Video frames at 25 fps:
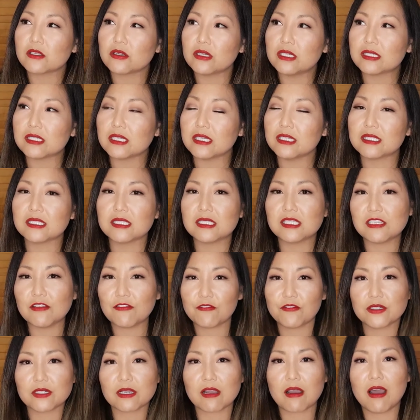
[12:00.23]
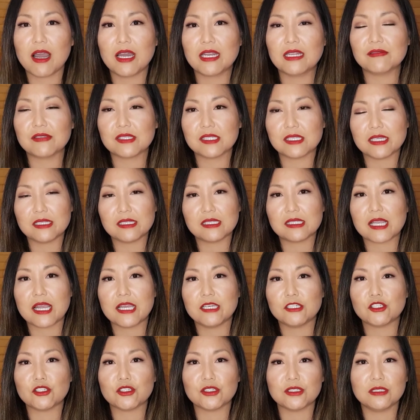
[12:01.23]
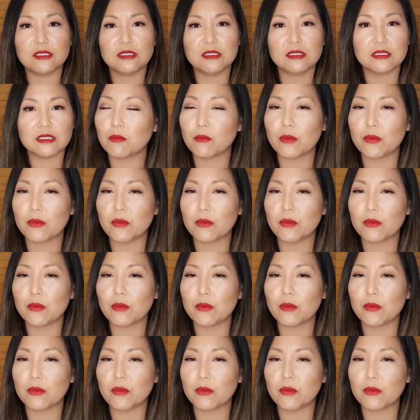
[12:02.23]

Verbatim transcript: So it's, it's a different kind of sensation